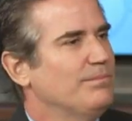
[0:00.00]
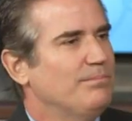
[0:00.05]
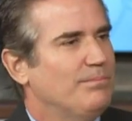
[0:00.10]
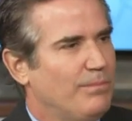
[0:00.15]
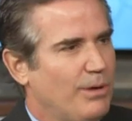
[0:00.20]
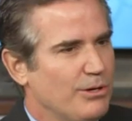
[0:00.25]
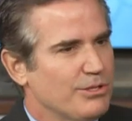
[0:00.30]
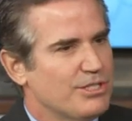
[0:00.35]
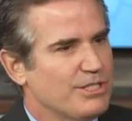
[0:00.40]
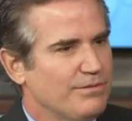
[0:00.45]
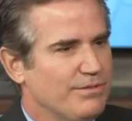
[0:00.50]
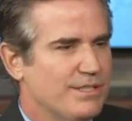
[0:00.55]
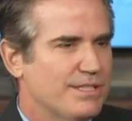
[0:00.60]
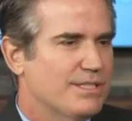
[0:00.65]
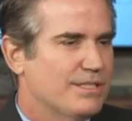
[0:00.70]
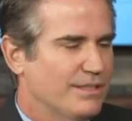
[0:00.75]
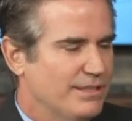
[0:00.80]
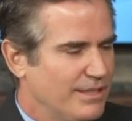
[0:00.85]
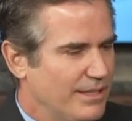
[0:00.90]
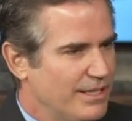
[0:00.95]
Most of us,
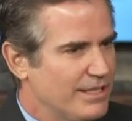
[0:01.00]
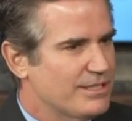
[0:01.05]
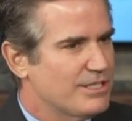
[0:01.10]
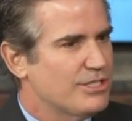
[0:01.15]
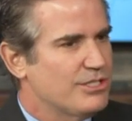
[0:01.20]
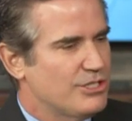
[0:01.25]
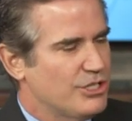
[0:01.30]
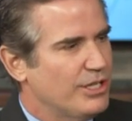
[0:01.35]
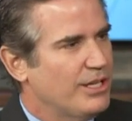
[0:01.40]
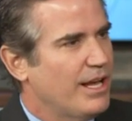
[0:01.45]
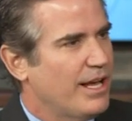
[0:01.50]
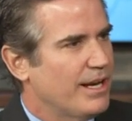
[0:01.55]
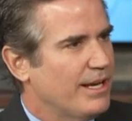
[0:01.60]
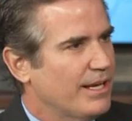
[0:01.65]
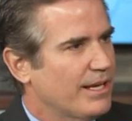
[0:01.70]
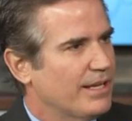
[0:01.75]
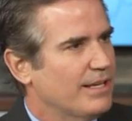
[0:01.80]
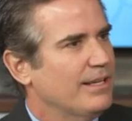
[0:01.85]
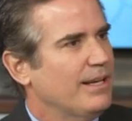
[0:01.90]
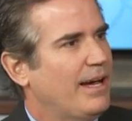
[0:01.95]
it's
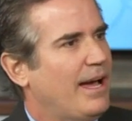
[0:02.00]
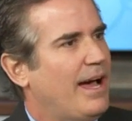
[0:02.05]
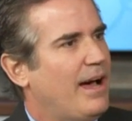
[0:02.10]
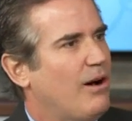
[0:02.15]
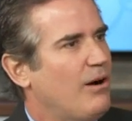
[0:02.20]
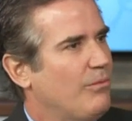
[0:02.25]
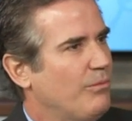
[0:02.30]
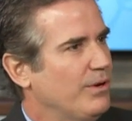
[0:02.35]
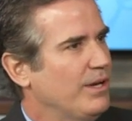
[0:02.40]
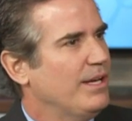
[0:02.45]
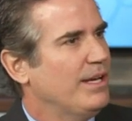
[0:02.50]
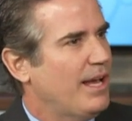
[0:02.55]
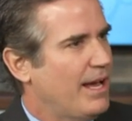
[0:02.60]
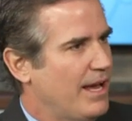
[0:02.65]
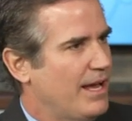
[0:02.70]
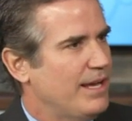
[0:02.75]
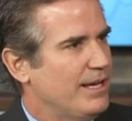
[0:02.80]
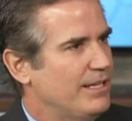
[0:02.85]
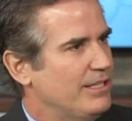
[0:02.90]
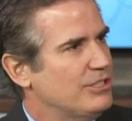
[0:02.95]
genetic. How we
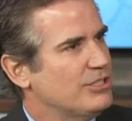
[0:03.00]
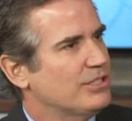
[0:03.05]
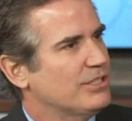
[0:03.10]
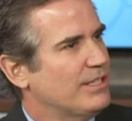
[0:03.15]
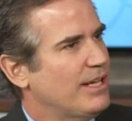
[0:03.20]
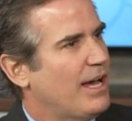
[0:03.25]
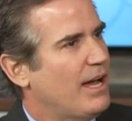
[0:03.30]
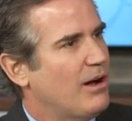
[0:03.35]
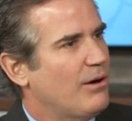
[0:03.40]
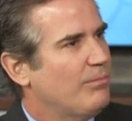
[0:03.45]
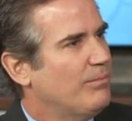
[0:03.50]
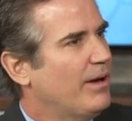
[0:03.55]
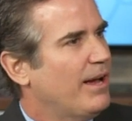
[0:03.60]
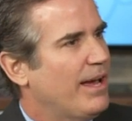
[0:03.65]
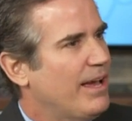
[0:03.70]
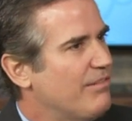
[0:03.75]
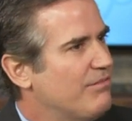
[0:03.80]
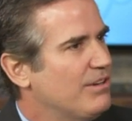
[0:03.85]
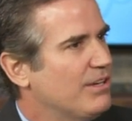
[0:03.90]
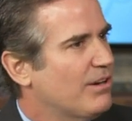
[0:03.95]
age and how
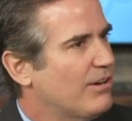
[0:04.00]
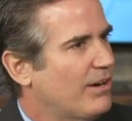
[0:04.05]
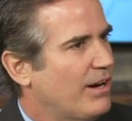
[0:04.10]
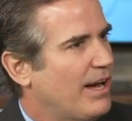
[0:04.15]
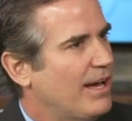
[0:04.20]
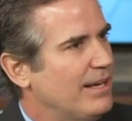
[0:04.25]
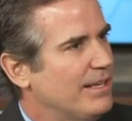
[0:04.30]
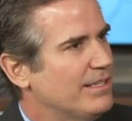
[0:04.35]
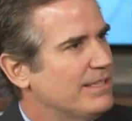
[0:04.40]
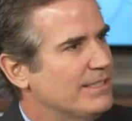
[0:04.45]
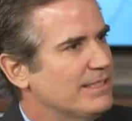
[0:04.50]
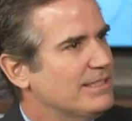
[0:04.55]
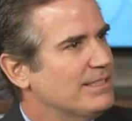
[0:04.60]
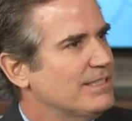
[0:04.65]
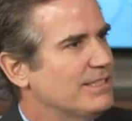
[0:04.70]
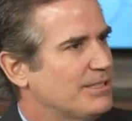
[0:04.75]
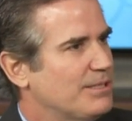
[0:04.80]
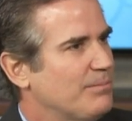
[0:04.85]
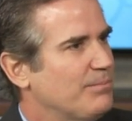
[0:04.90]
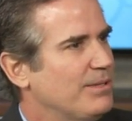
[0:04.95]
heavy our eyelid is
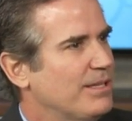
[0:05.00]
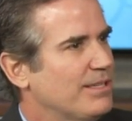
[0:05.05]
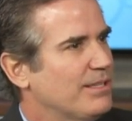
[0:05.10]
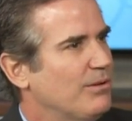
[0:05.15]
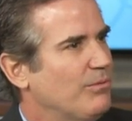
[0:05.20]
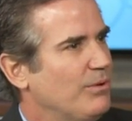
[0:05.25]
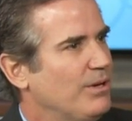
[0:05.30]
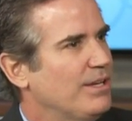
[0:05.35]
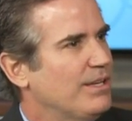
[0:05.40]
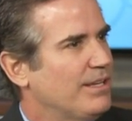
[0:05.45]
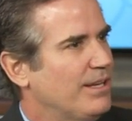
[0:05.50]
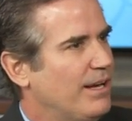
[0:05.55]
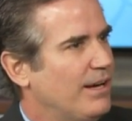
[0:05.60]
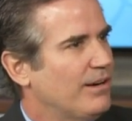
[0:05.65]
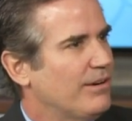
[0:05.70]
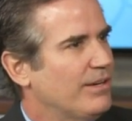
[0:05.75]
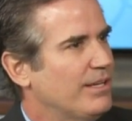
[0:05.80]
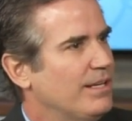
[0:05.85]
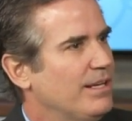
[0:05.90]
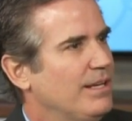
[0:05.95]
something that we
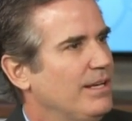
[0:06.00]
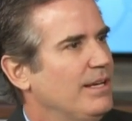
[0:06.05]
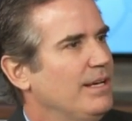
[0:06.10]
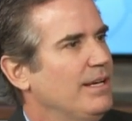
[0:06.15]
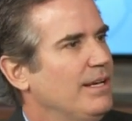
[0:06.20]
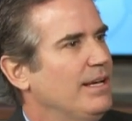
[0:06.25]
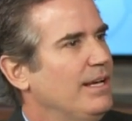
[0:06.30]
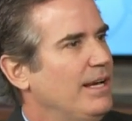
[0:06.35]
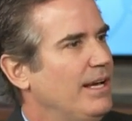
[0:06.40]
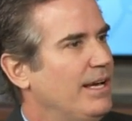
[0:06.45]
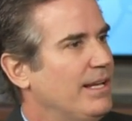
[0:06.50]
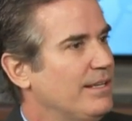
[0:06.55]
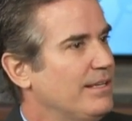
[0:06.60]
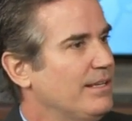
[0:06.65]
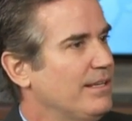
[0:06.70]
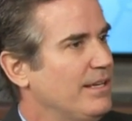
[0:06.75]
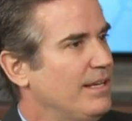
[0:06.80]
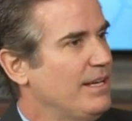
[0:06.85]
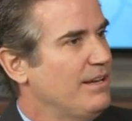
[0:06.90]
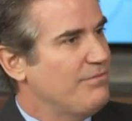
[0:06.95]
inherit. And
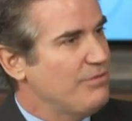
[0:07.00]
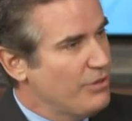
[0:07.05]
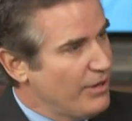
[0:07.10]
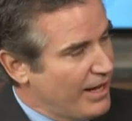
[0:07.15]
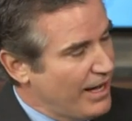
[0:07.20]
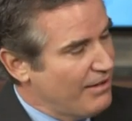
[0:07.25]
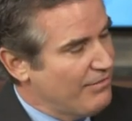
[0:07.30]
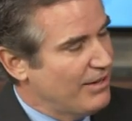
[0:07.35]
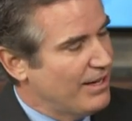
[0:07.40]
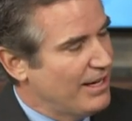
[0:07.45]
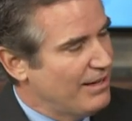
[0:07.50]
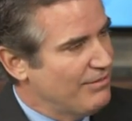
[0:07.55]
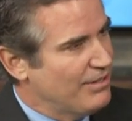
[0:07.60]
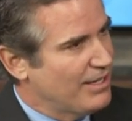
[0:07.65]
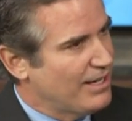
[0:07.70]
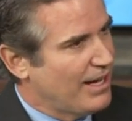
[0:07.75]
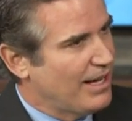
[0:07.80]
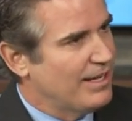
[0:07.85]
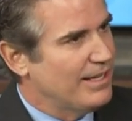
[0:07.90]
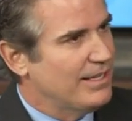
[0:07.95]
if you have a heavy
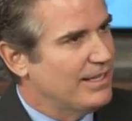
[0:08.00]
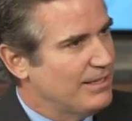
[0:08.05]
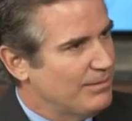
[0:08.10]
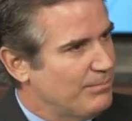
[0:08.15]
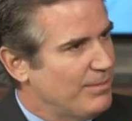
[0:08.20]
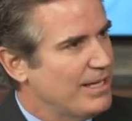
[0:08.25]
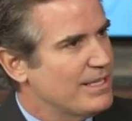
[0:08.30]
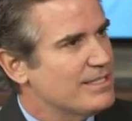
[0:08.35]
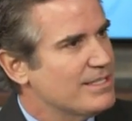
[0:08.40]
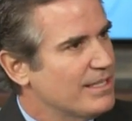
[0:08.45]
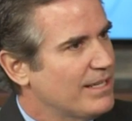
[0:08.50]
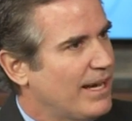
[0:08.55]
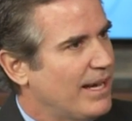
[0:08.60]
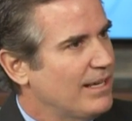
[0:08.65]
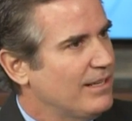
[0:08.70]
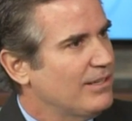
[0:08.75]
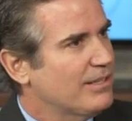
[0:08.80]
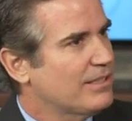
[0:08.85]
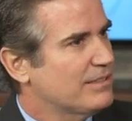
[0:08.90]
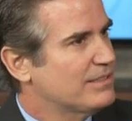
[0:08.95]
eyelid, it makes the eye
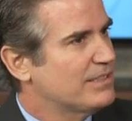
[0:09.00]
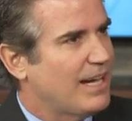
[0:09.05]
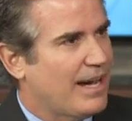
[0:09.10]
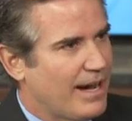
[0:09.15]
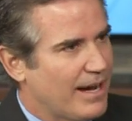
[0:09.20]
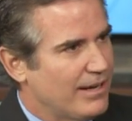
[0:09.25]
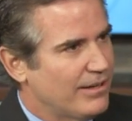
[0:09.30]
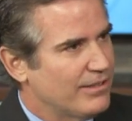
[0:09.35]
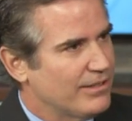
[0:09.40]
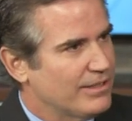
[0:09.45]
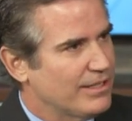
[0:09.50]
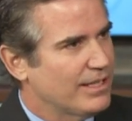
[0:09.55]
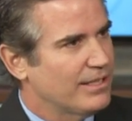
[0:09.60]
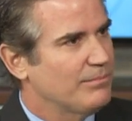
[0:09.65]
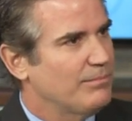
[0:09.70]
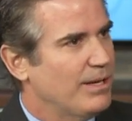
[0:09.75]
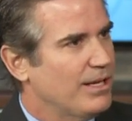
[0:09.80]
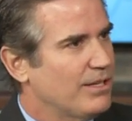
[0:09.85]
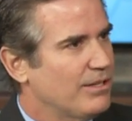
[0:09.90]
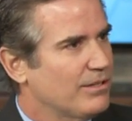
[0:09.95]
look tired. It can
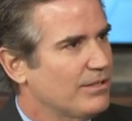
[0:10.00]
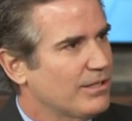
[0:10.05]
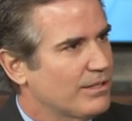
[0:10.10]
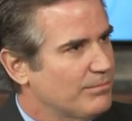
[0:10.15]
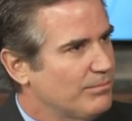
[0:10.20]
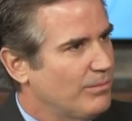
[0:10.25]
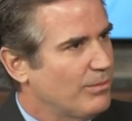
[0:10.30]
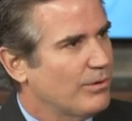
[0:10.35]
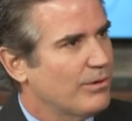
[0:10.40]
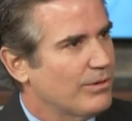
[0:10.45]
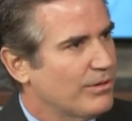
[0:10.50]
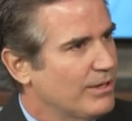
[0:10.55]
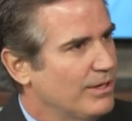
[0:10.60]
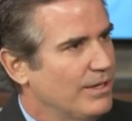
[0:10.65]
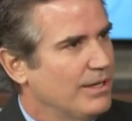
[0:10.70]
make you look more